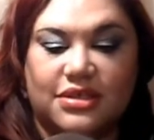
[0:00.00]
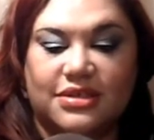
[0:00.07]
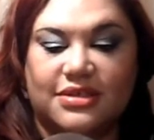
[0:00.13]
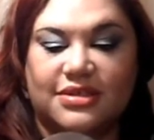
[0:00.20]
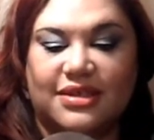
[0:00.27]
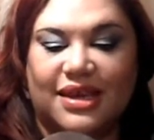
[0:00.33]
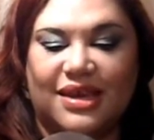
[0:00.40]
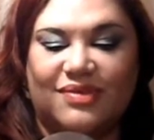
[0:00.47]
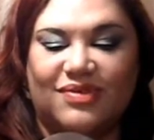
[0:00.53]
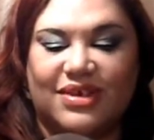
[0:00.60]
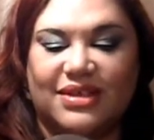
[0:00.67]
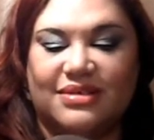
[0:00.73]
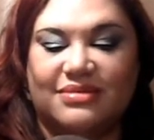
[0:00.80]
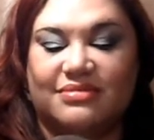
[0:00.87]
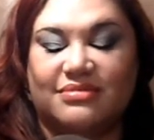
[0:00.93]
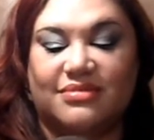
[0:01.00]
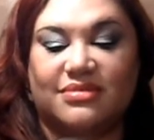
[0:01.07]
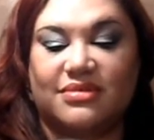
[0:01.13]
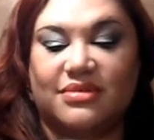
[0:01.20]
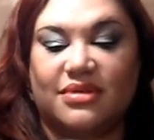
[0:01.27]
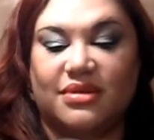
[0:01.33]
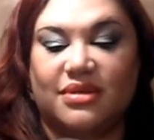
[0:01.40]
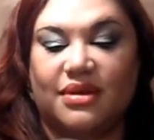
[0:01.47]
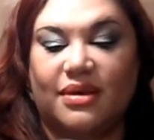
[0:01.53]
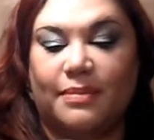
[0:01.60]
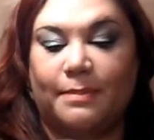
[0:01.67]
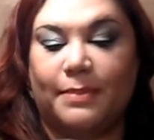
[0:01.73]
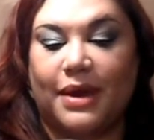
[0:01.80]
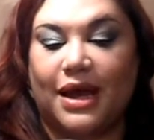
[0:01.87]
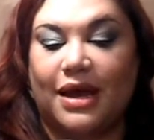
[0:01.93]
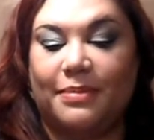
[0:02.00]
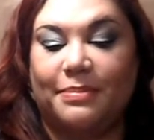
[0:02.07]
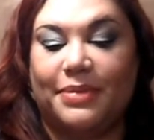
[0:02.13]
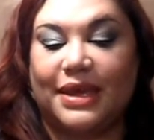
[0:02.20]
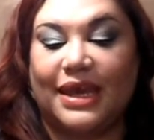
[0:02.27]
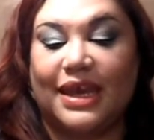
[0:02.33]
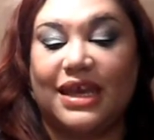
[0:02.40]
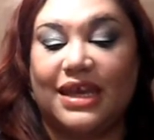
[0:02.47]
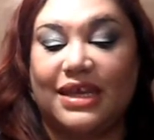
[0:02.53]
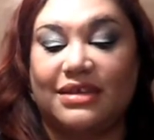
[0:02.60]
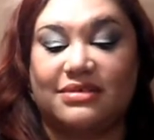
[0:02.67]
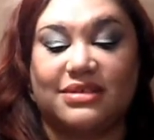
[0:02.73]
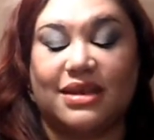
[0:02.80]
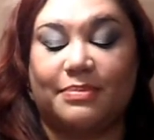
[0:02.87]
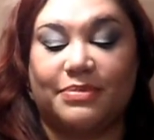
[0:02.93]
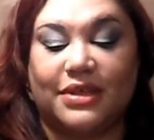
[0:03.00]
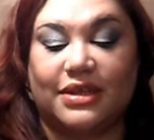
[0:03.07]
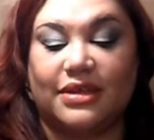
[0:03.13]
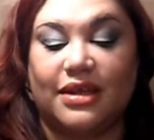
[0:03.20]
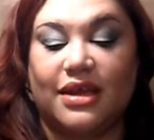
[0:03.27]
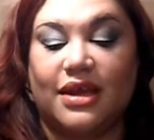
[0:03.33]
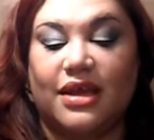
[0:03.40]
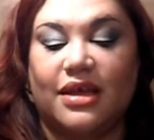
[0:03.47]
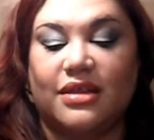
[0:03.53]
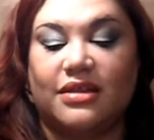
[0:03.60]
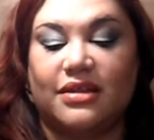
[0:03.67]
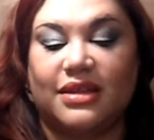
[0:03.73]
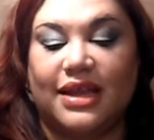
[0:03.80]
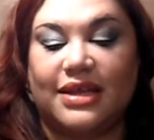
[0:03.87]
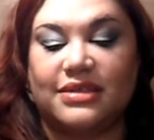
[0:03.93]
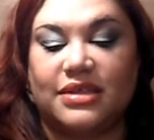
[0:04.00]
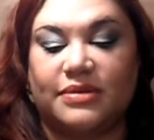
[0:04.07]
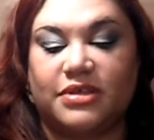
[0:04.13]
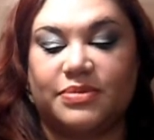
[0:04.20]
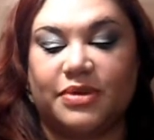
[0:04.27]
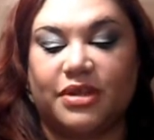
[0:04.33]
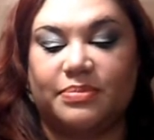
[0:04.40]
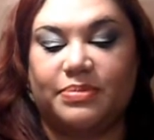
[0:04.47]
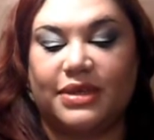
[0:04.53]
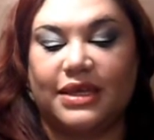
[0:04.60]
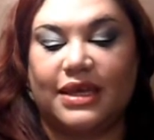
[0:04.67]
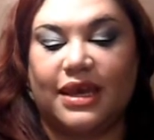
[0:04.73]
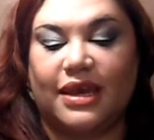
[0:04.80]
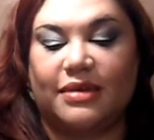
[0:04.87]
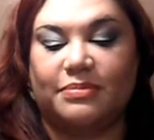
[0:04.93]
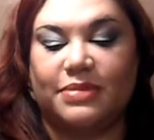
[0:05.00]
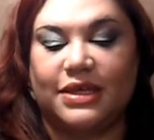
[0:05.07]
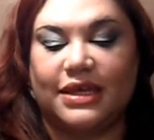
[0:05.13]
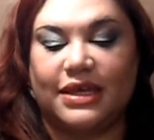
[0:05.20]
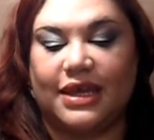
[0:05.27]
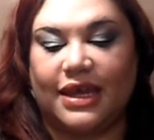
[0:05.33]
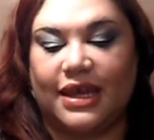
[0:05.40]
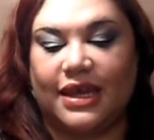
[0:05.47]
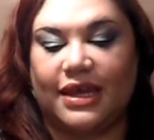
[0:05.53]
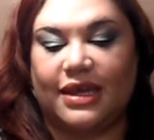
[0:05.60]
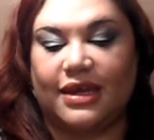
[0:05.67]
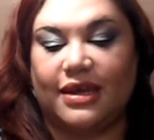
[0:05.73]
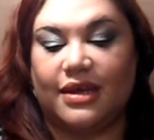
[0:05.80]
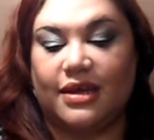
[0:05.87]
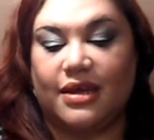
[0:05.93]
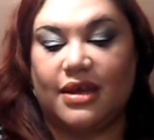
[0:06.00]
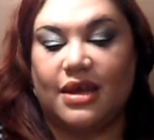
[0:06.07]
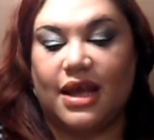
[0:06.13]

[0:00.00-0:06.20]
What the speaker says: just David Babai something. The last name spelled Babaii,